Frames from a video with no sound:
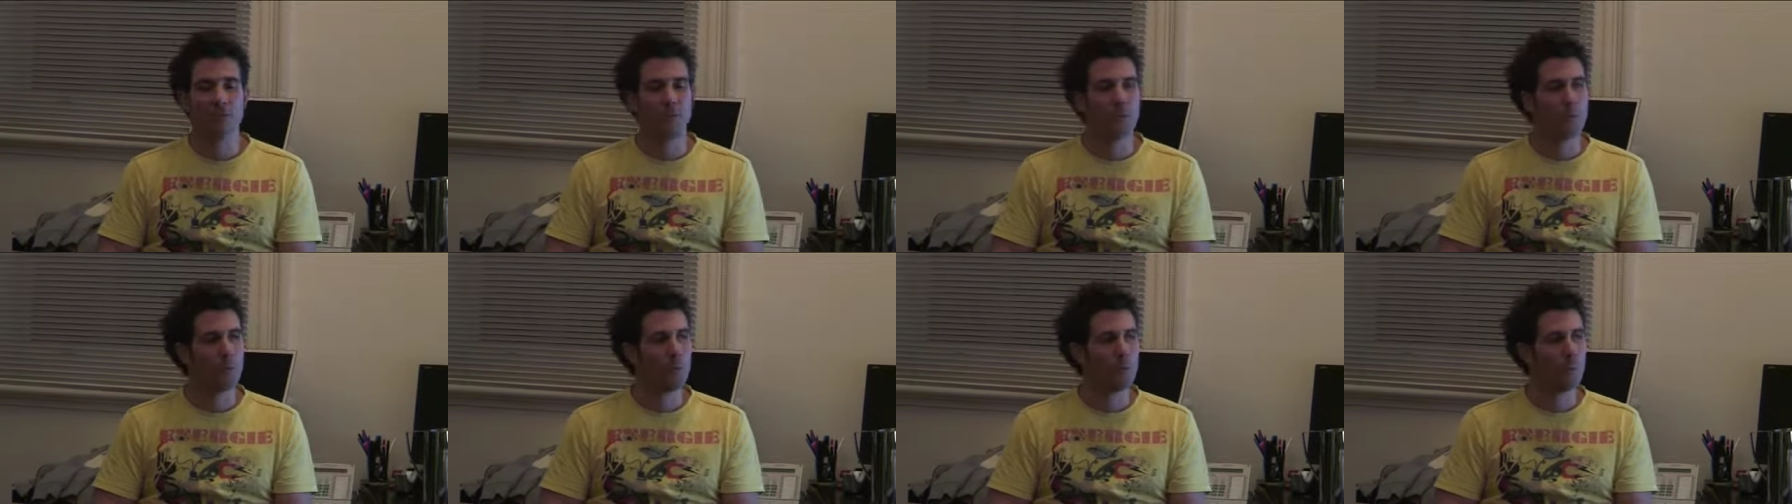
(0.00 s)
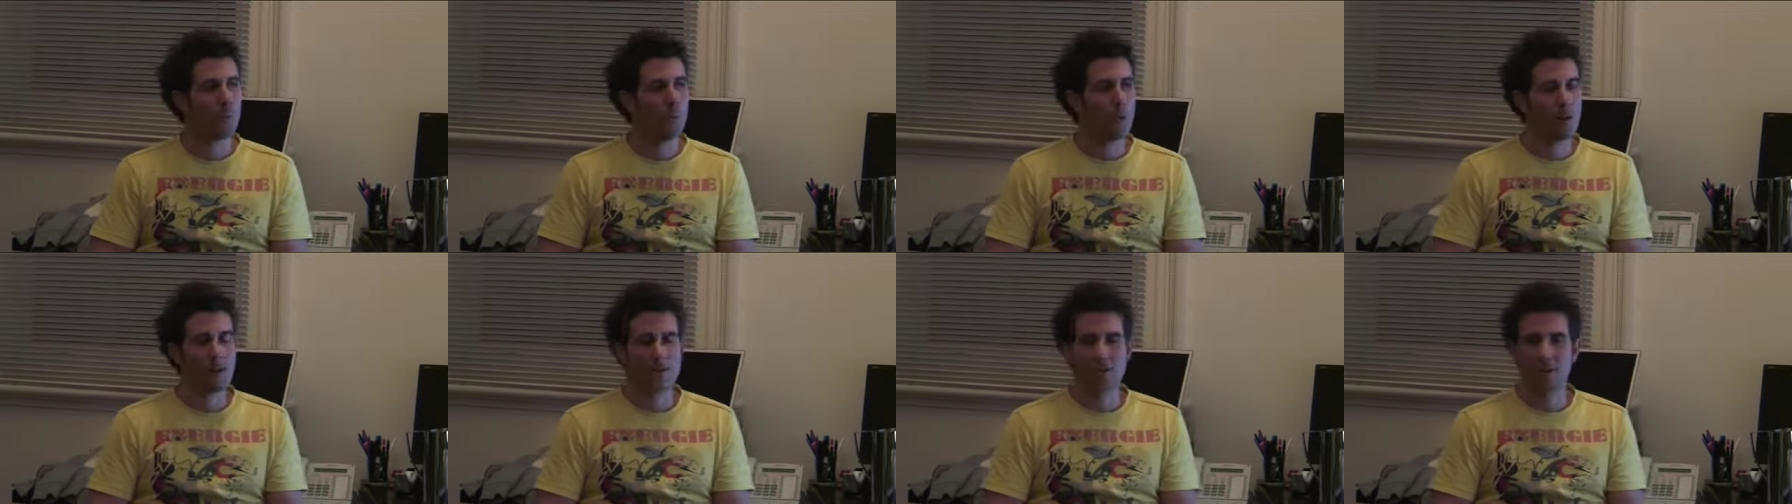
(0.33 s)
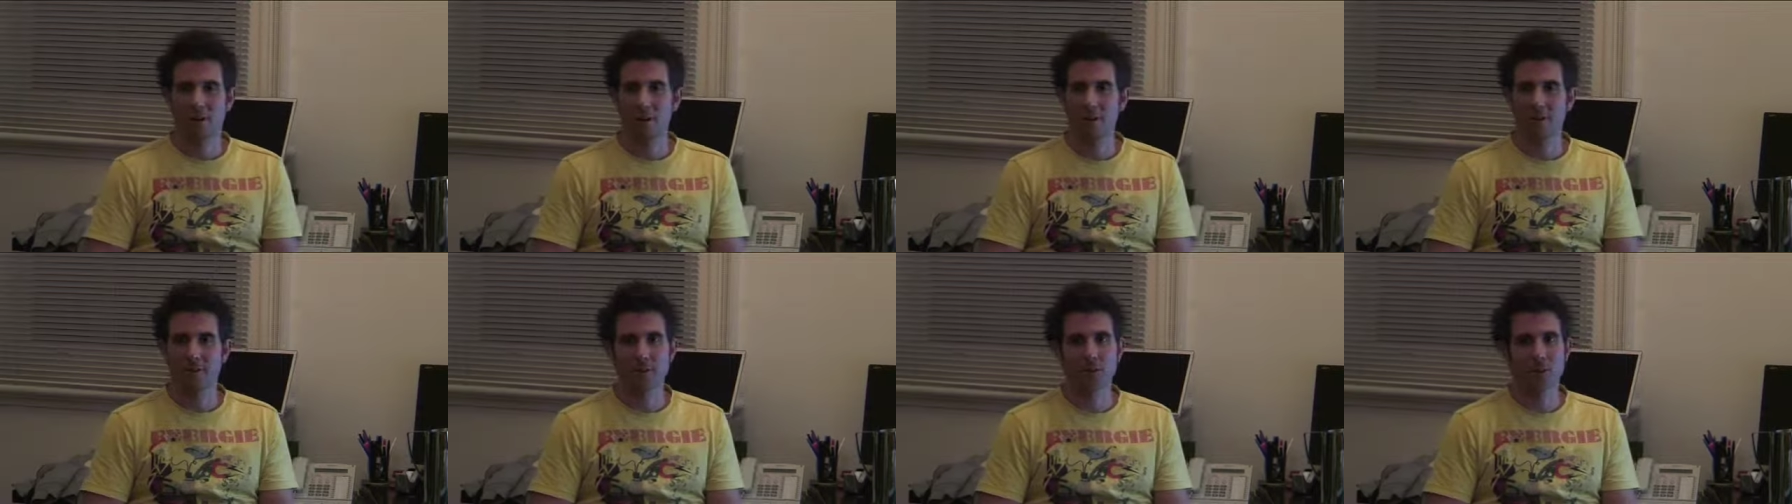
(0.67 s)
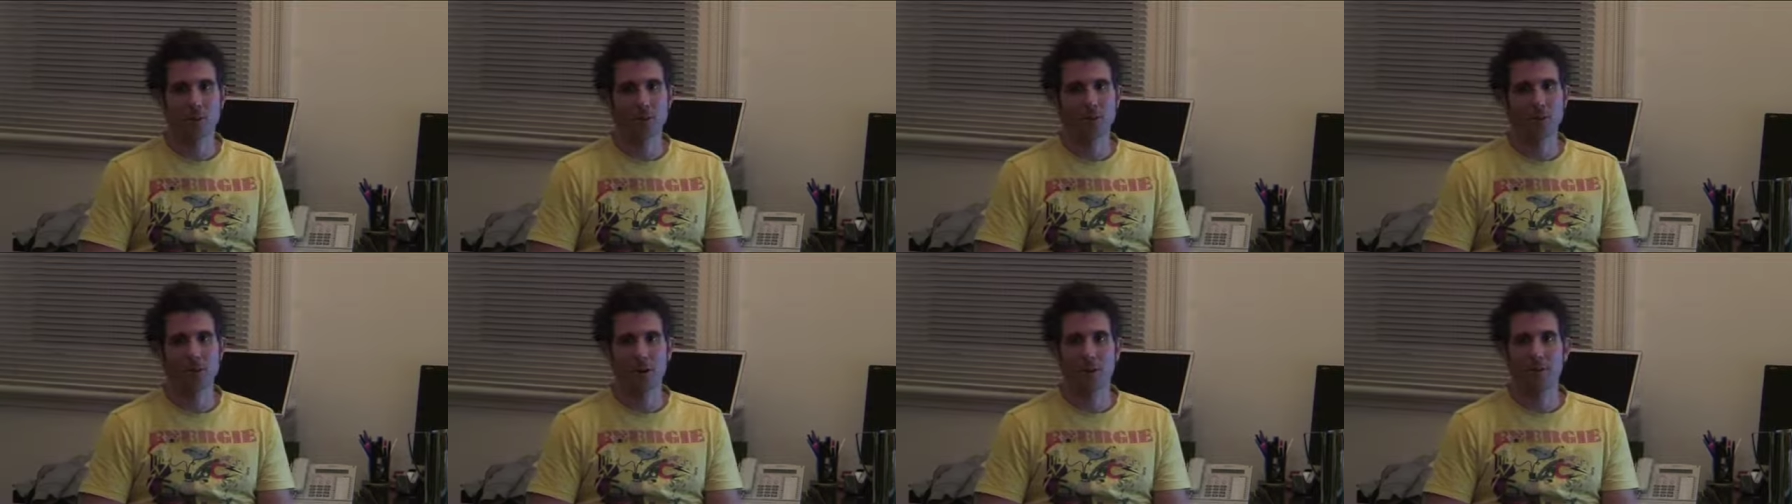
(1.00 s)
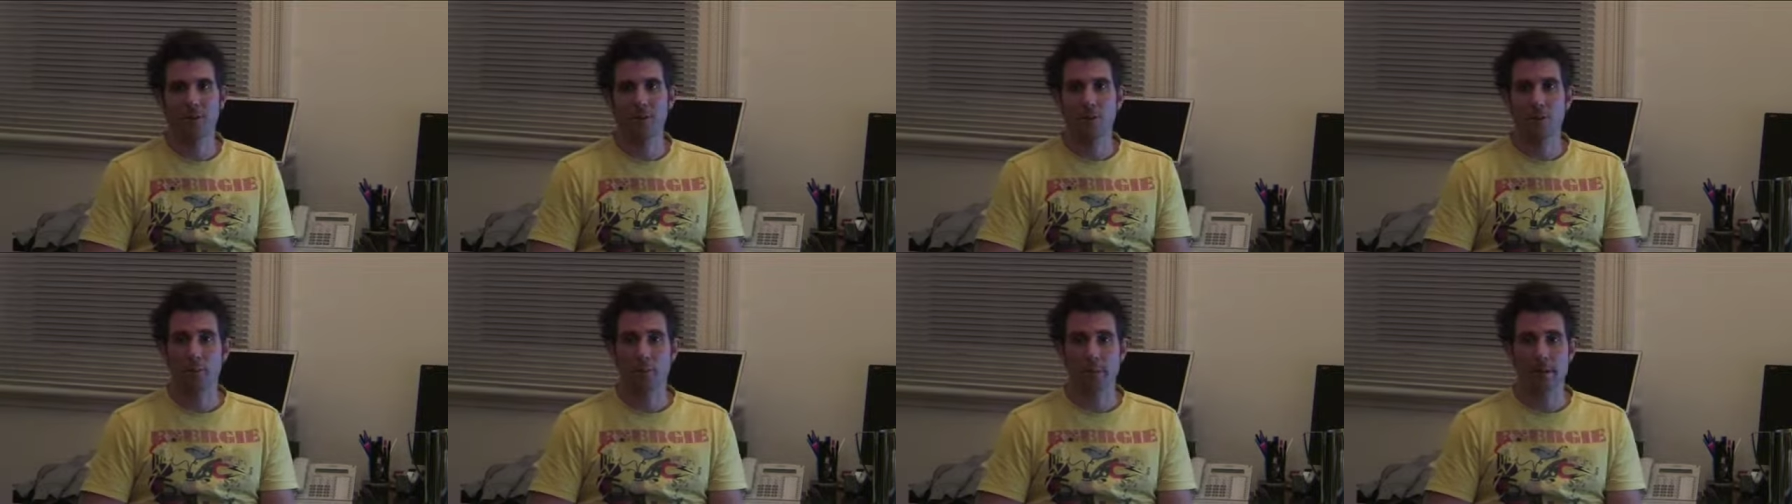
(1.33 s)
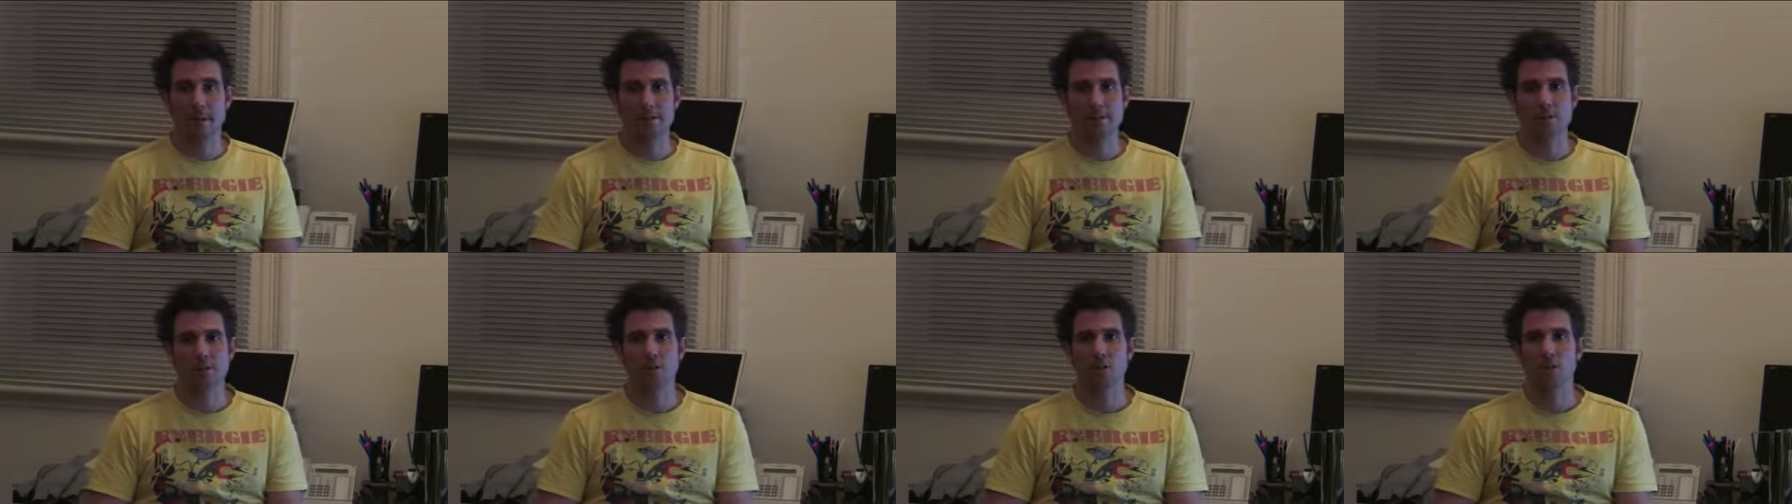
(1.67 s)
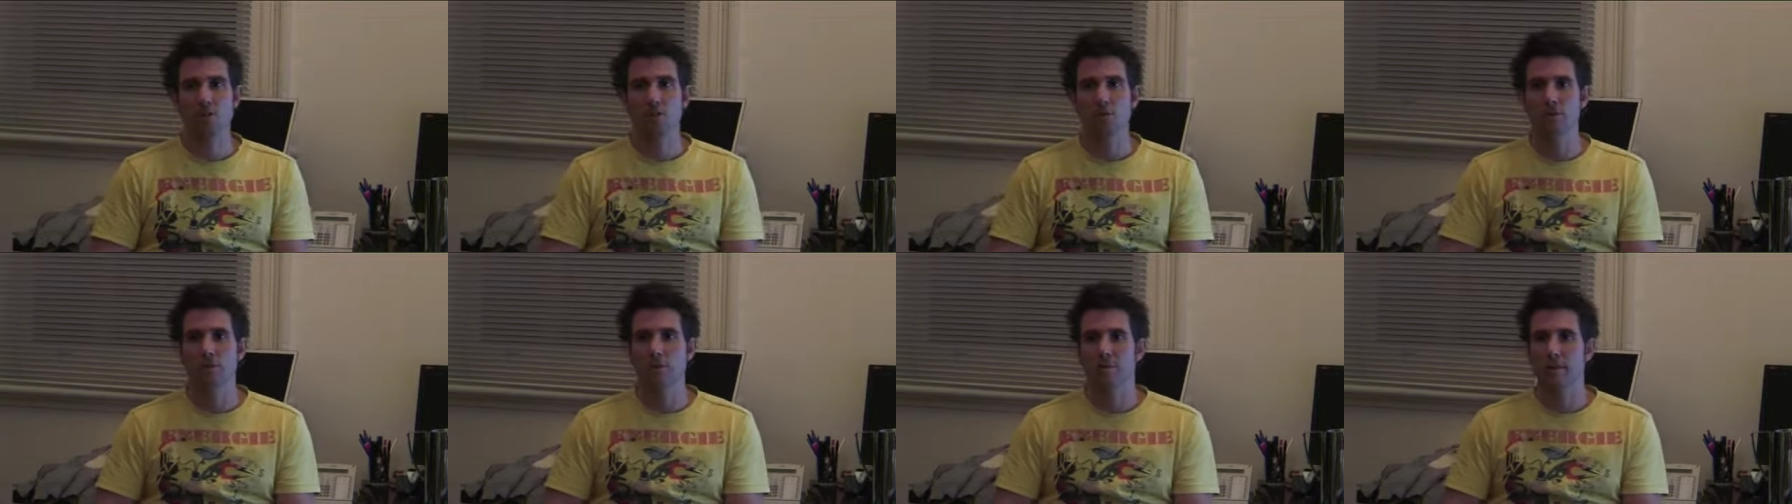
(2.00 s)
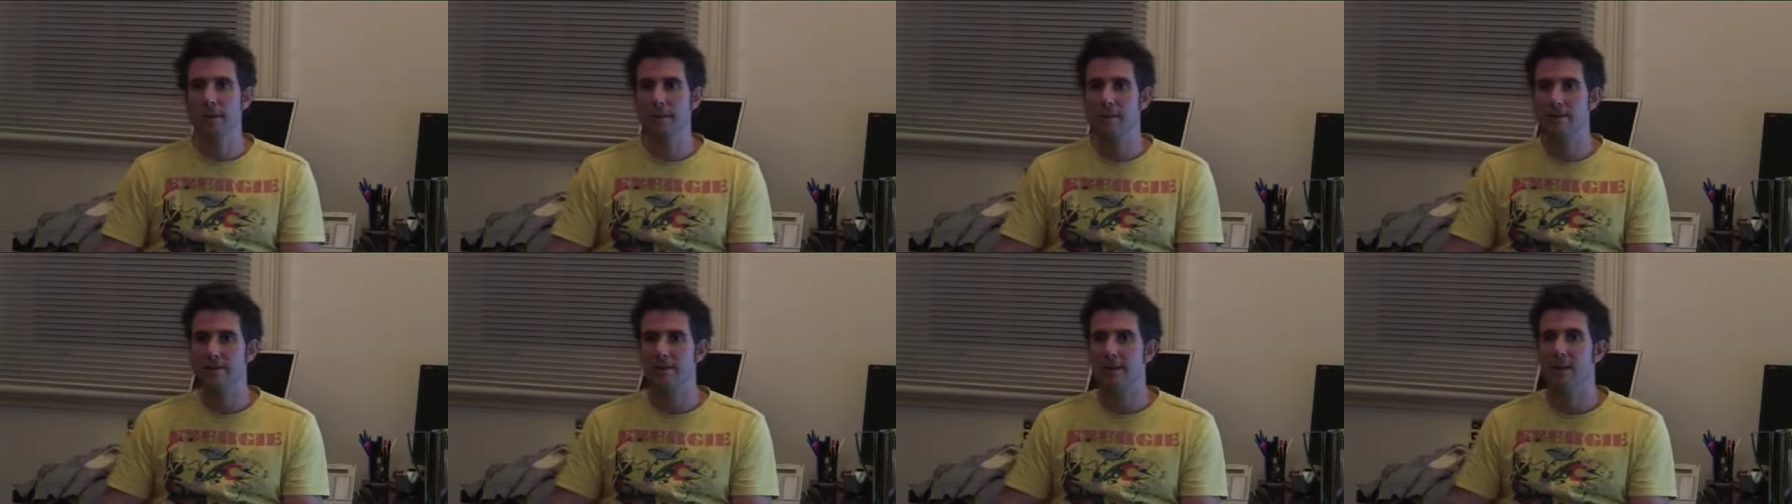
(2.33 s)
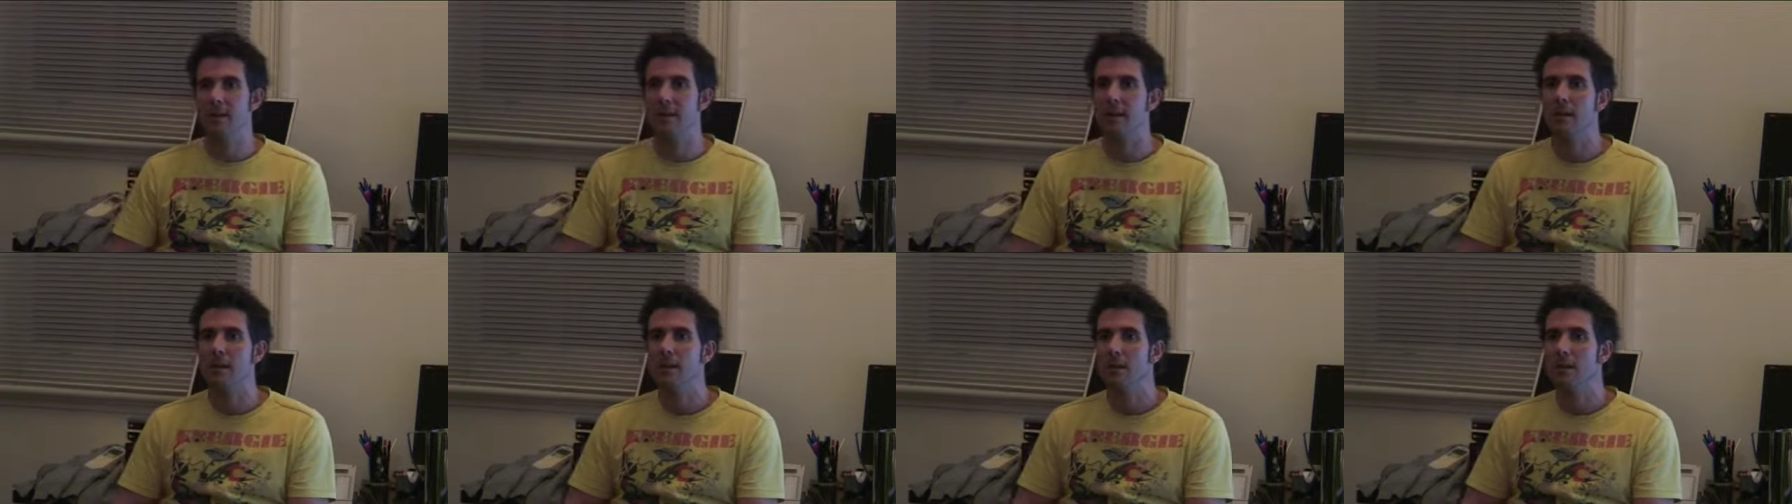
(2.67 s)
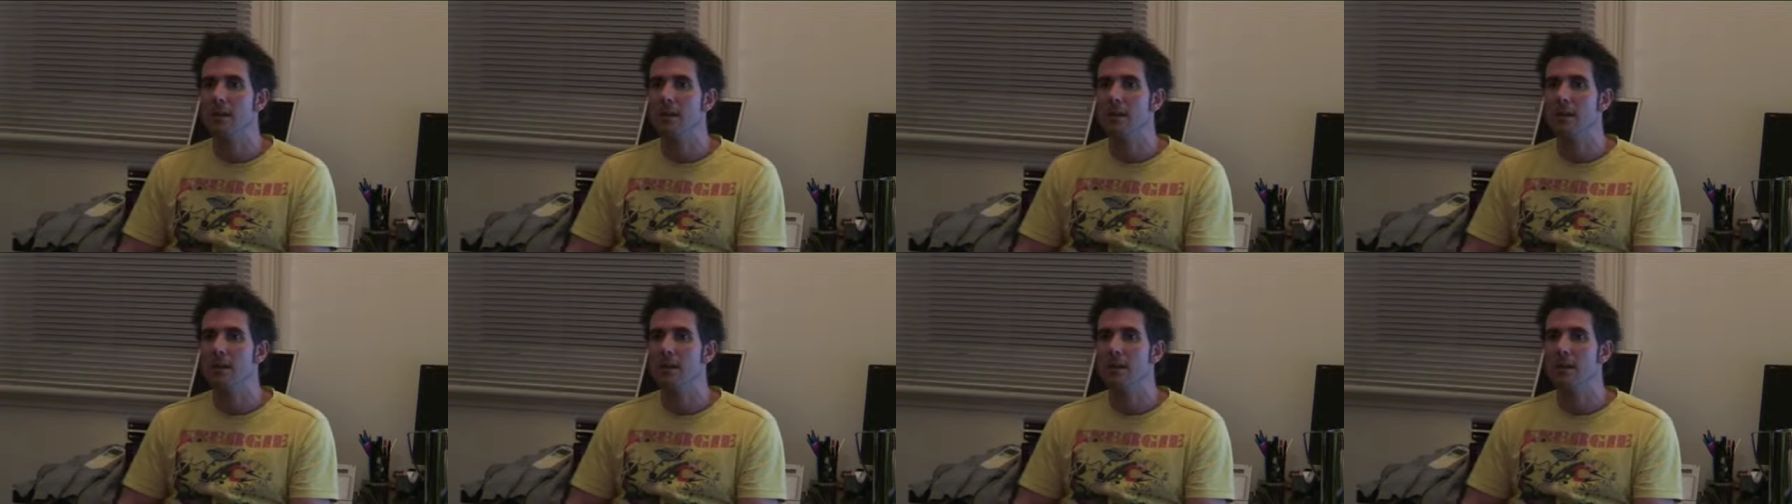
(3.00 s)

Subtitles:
If you want to dive into it, go for it, but it's a huge amount of study.